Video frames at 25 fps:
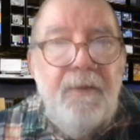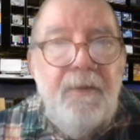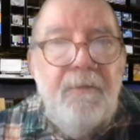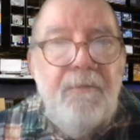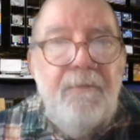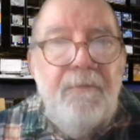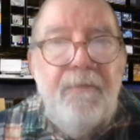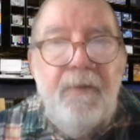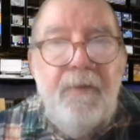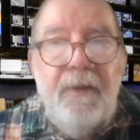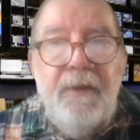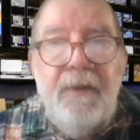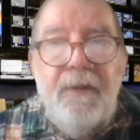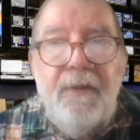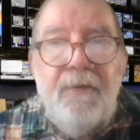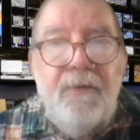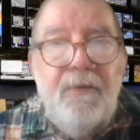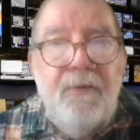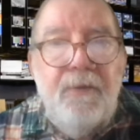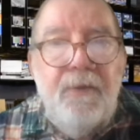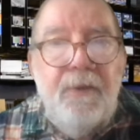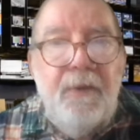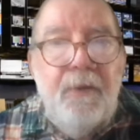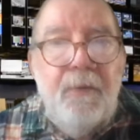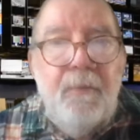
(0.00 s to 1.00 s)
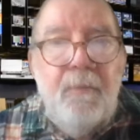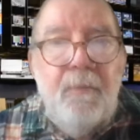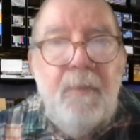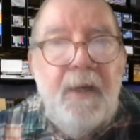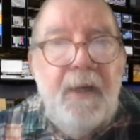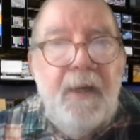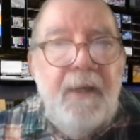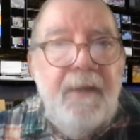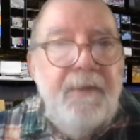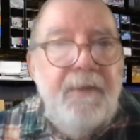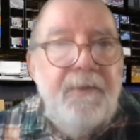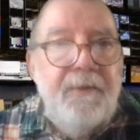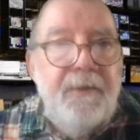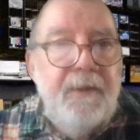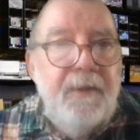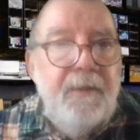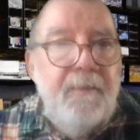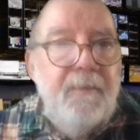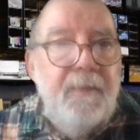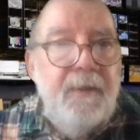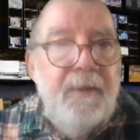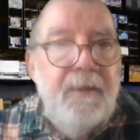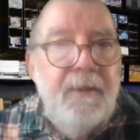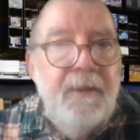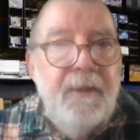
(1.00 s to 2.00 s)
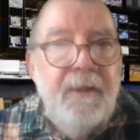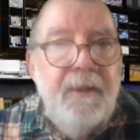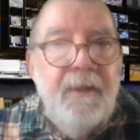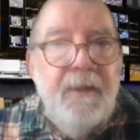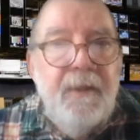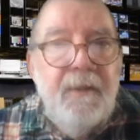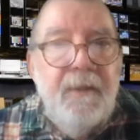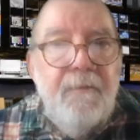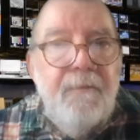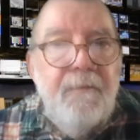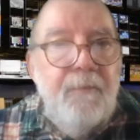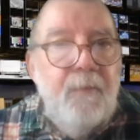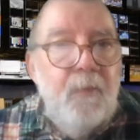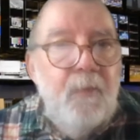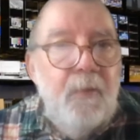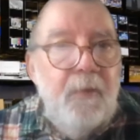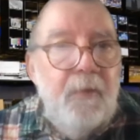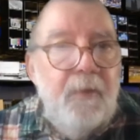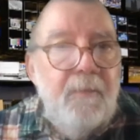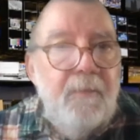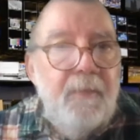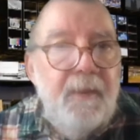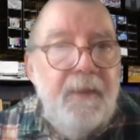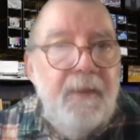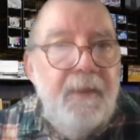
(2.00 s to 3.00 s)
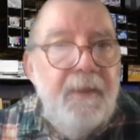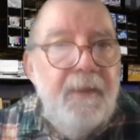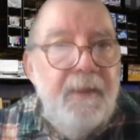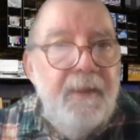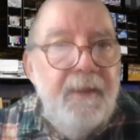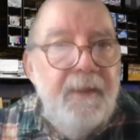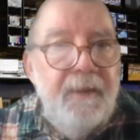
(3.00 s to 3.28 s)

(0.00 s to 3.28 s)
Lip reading: their friend is going to go buy some for them.